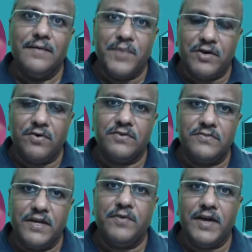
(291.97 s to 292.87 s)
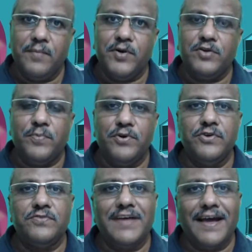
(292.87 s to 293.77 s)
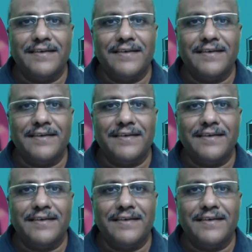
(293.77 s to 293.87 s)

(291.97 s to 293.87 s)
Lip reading: because they were able to produce